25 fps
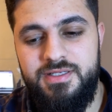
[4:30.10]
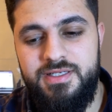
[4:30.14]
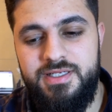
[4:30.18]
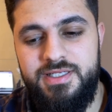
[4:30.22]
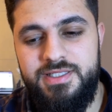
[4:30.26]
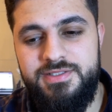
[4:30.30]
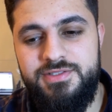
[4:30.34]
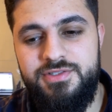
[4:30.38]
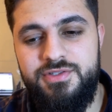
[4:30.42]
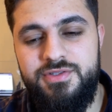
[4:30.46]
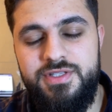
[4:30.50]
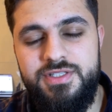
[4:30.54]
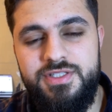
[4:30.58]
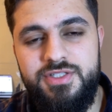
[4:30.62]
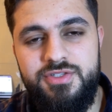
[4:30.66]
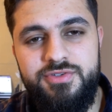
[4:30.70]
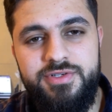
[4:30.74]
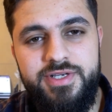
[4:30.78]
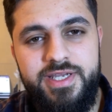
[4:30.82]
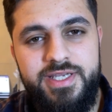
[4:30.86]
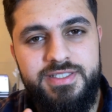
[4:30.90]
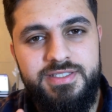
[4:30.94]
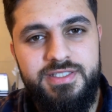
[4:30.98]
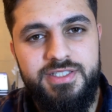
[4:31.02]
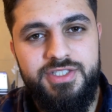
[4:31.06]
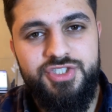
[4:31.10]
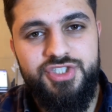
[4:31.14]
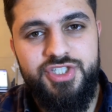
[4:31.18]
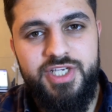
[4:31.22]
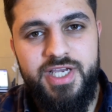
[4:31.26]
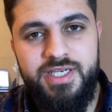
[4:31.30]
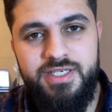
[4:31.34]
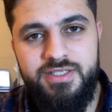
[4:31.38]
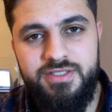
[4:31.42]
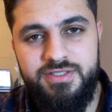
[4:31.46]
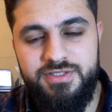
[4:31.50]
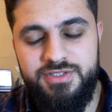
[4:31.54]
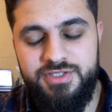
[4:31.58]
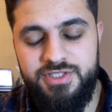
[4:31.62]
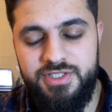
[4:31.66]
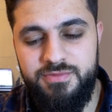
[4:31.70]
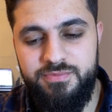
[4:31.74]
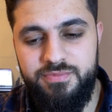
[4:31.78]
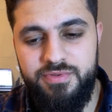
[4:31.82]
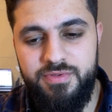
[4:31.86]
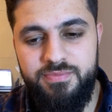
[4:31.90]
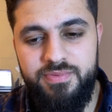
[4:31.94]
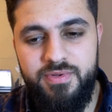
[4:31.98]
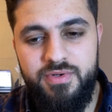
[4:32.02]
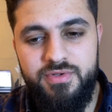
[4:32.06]
And so this creates a challenge and
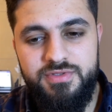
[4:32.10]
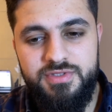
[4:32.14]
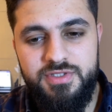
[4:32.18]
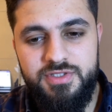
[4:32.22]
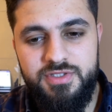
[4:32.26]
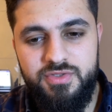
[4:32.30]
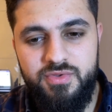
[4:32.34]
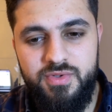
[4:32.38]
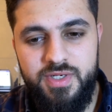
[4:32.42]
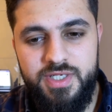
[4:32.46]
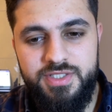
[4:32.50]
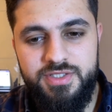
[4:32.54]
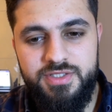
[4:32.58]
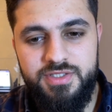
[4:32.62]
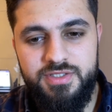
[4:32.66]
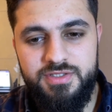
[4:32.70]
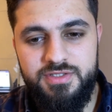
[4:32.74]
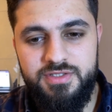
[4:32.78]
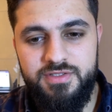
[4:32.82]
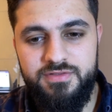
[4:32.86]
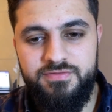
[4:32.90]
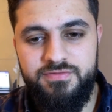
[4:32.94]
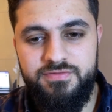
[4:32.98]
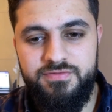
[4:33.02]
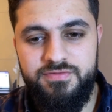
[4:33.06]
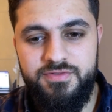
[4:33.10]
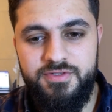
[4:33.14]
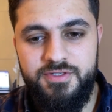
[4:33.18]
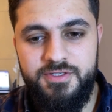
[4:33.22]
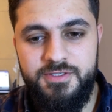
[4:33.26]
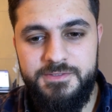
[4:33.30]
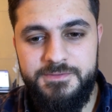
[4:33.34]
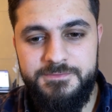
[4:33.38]
proposes questions of,